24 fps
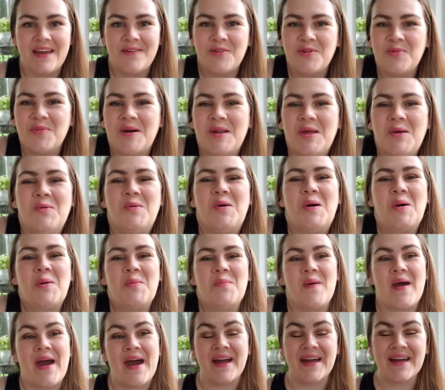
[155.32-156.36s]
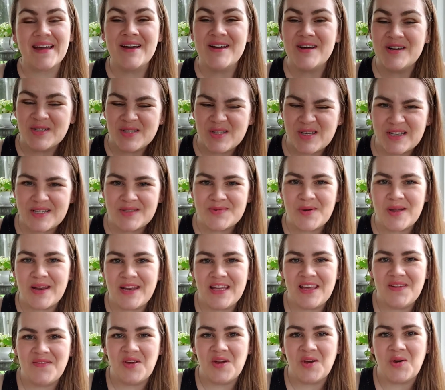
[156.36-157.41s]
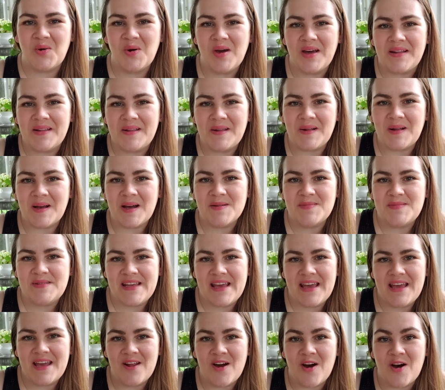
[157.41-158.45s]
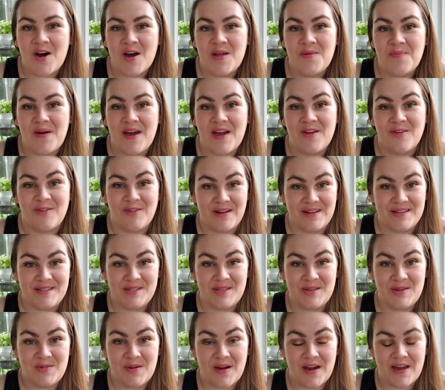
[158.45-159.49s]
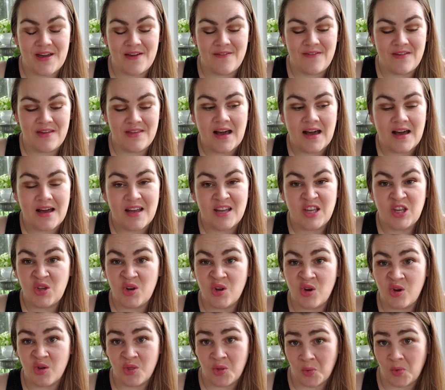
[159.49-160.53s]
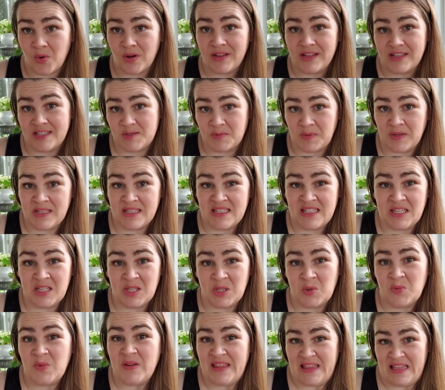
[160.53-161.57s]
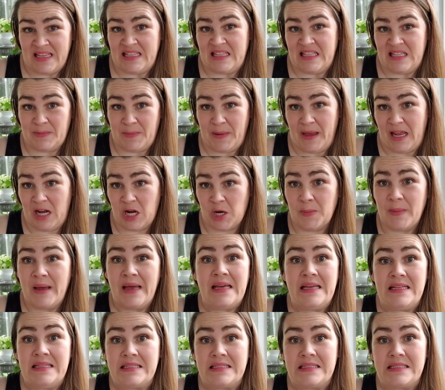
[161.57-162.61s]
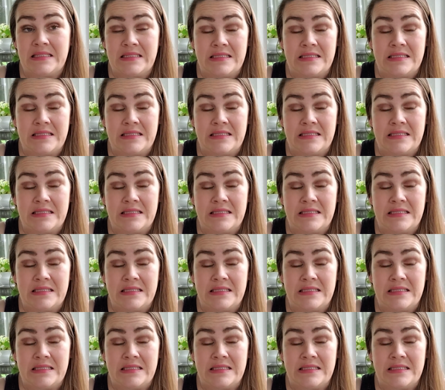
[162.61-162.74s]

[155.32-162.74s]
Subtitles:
everybody, welcome back. So I just wanted to give you a quick little update on my rescue ivy. The one that's been dealing with the spider mites.